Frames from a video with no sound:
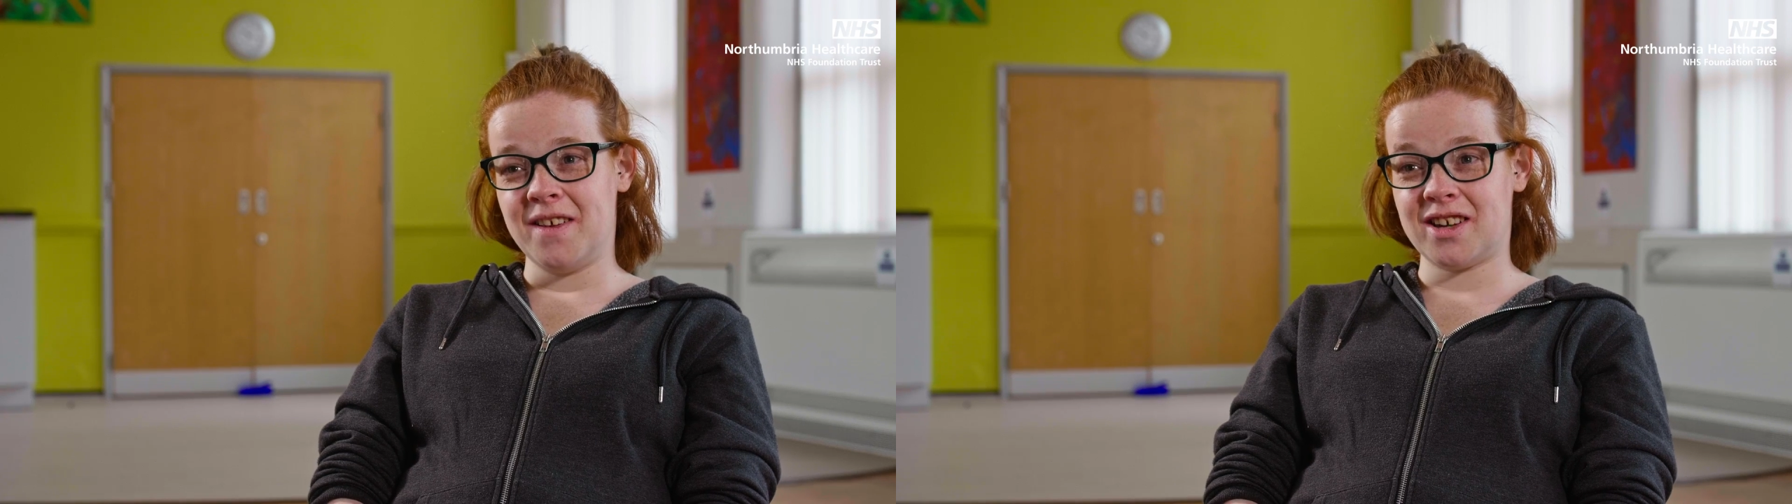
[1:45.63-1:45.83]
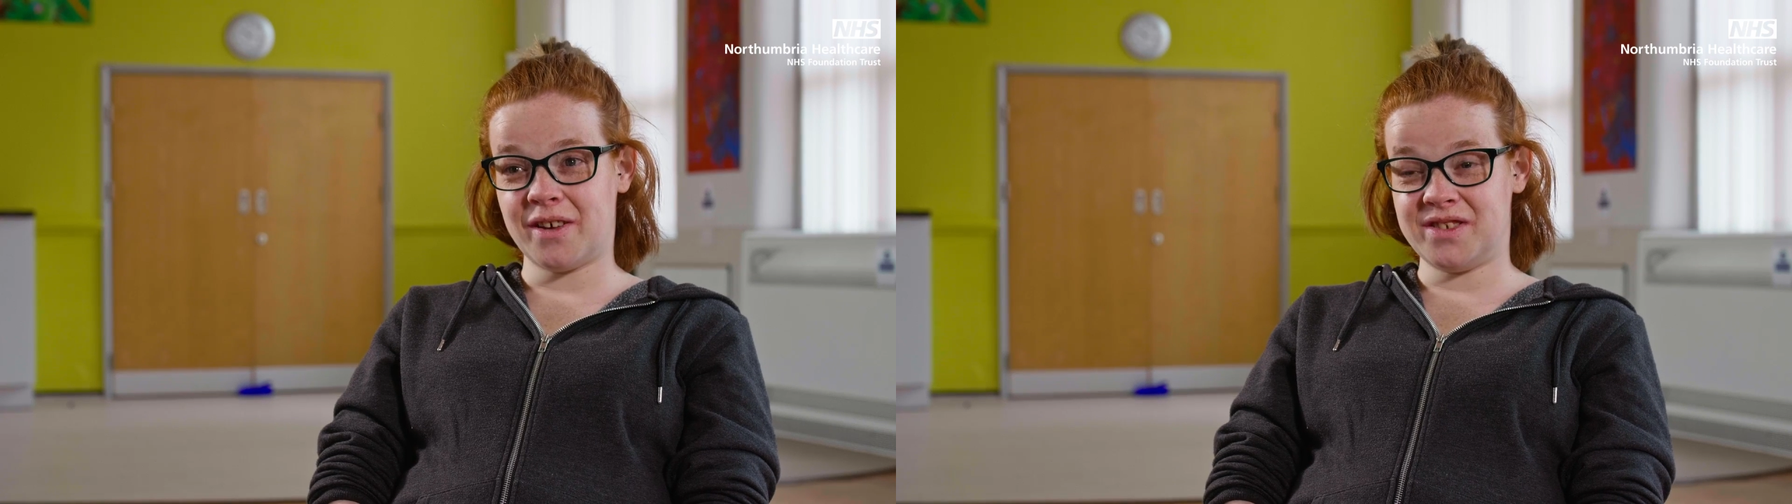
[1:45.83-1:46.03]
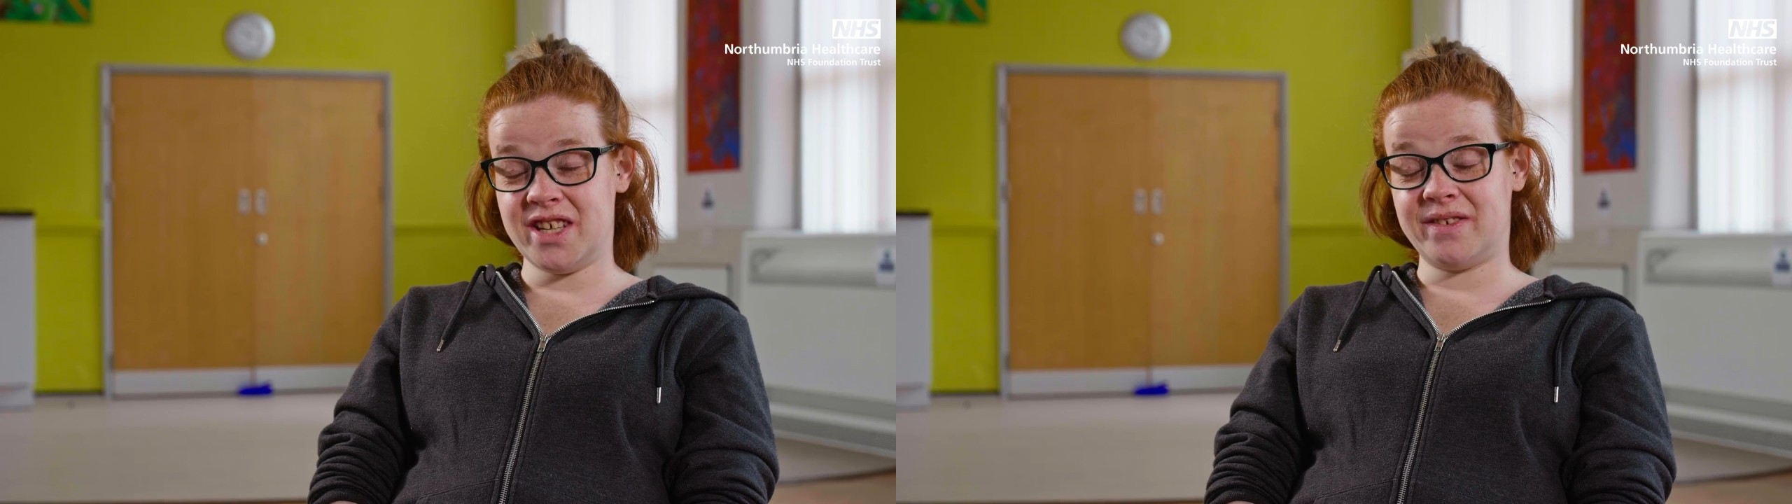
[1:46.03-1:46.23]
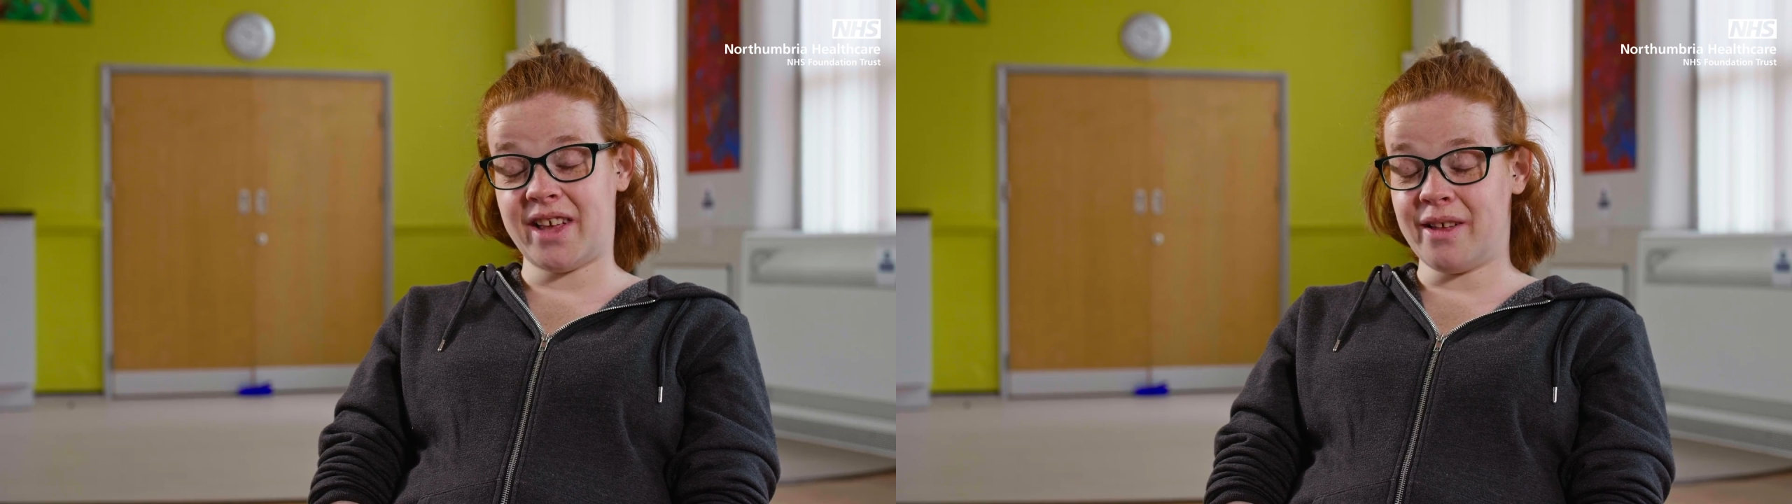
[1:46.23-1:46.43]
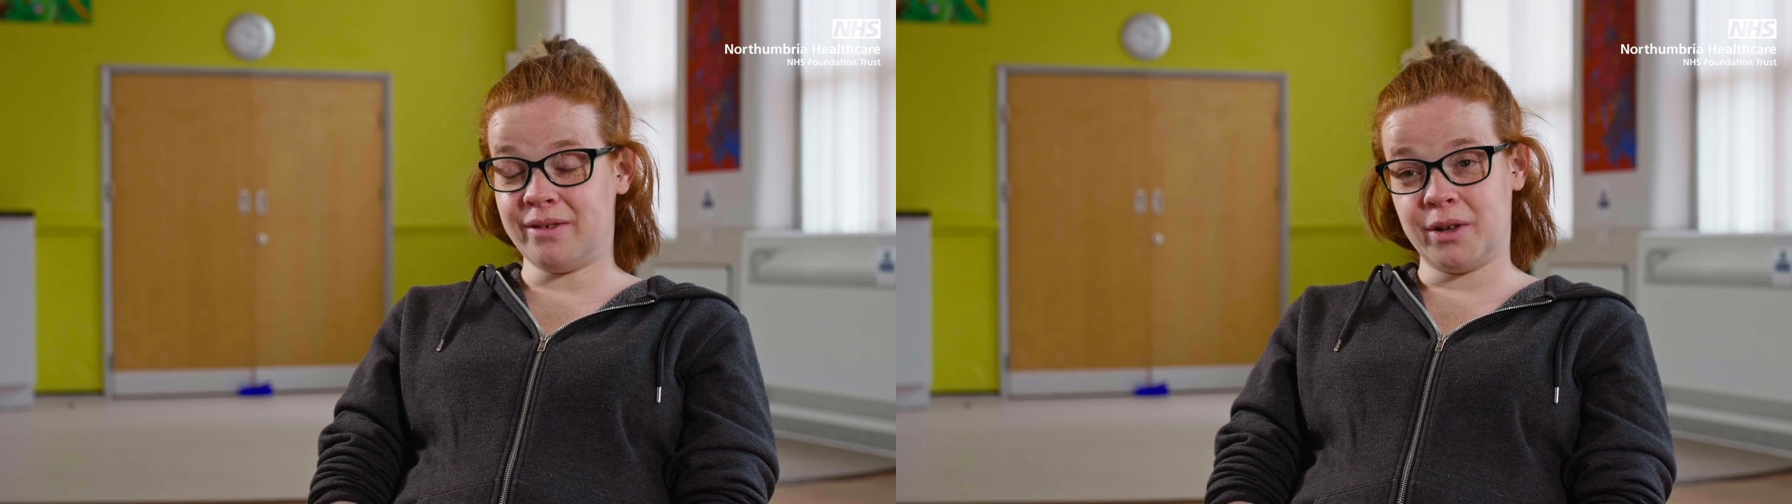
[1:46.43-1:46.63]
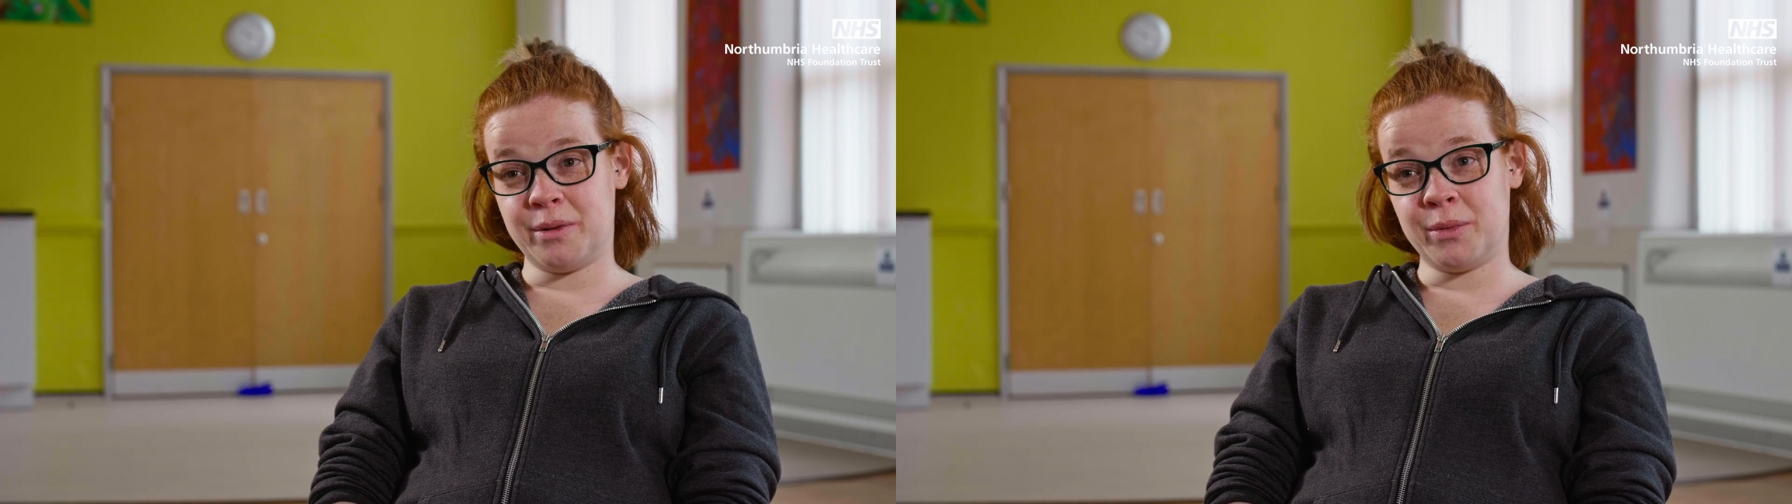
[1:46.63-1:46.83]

And I've saved a hell of a lot of